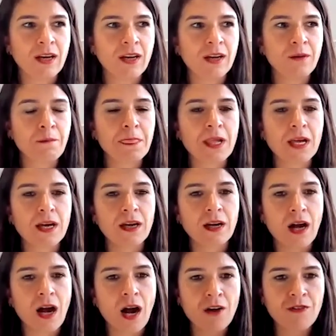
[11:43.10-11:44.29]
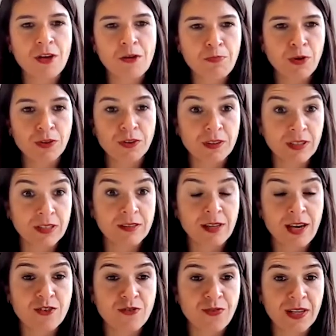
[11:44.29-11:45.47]
um, how important
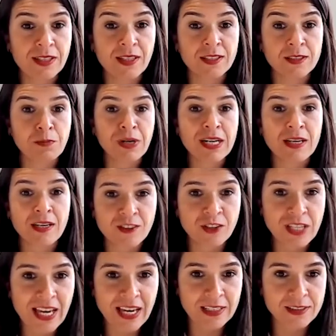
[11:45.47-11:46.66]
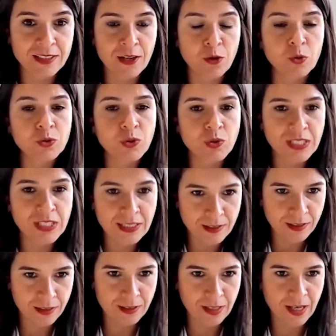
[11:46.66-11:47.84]
litigation funding is bringing the case and also
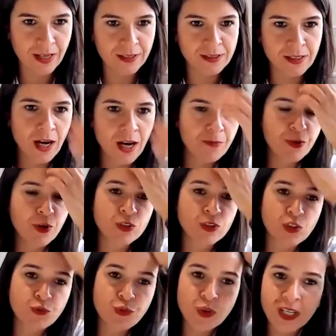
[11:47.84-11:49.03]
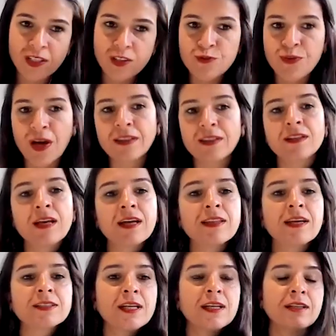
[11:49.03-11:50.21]
settling the case, because if you're a defendant and
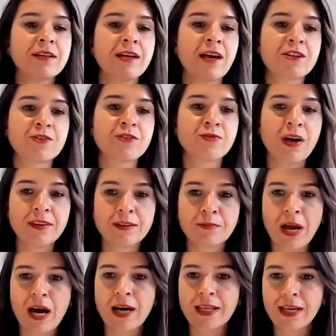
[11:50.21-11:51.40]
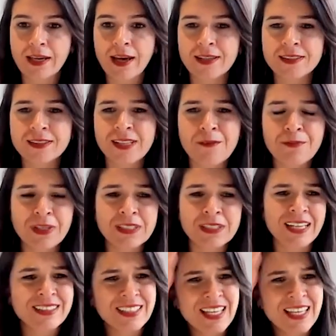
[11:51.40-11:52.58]
there's a litigation funder behind the case, that means
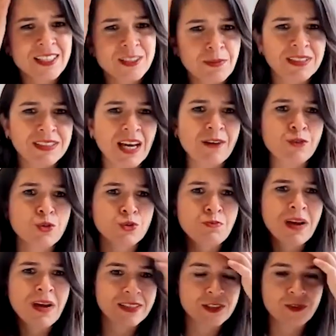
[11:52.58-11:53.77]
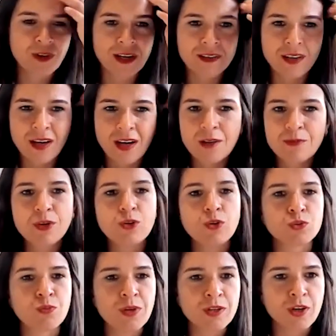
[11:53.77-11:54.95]
that the case must have good merits, right?
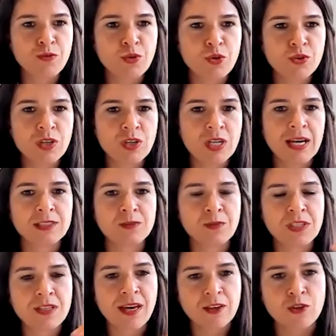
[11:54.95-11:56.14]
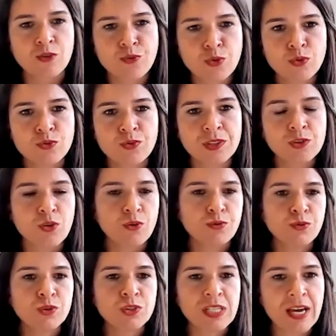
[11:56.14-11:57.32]
Because we review the case, we take the full risk of
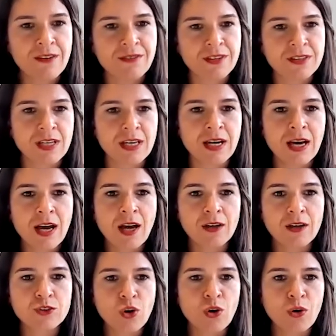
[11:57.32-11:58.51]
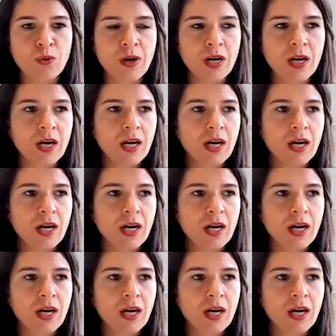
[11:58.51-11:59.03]
losing everything. So